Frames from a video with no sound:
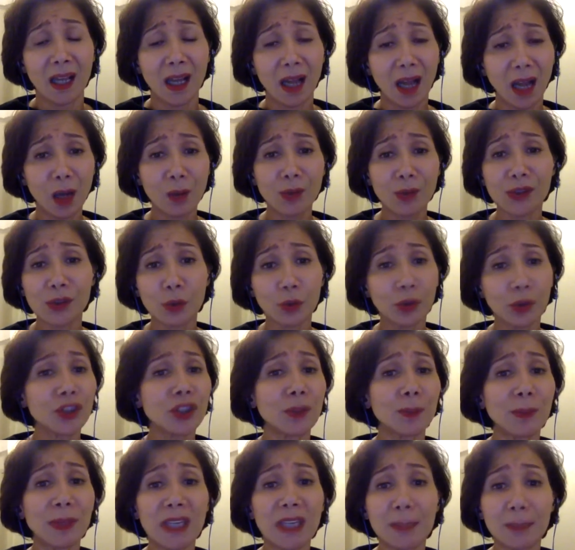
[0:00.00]
I was talking to
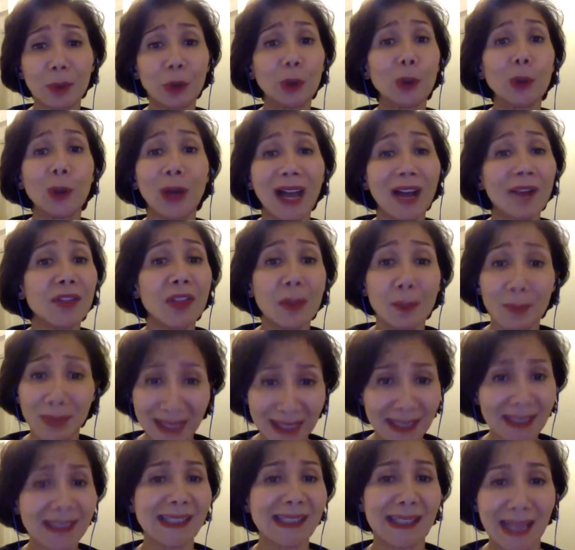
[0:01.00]
people who have the
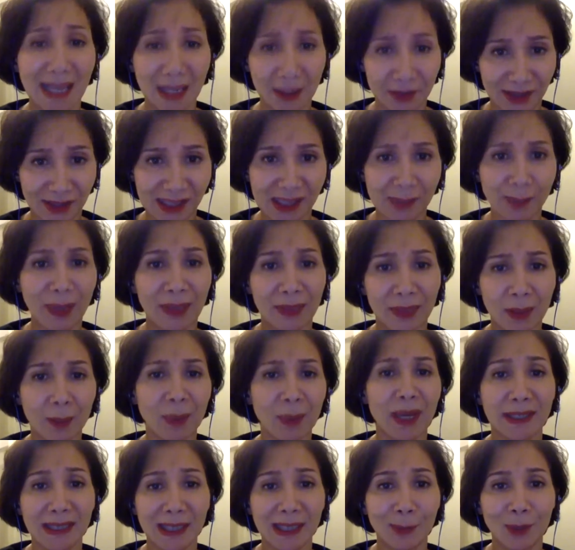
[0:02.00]
means now to spend the
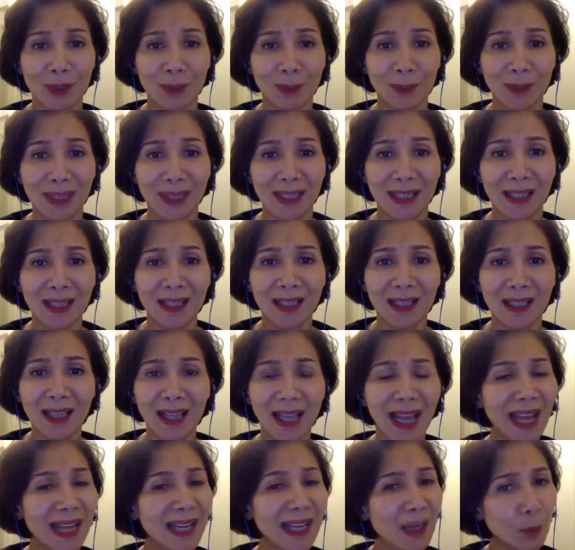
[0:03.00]
money with me.
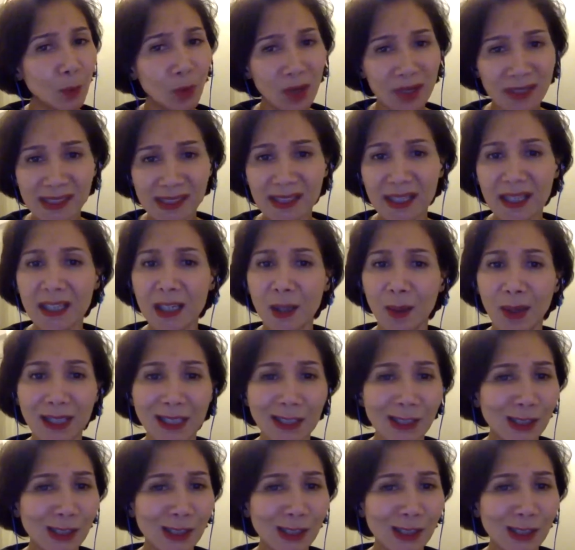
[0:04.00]
And once they know I can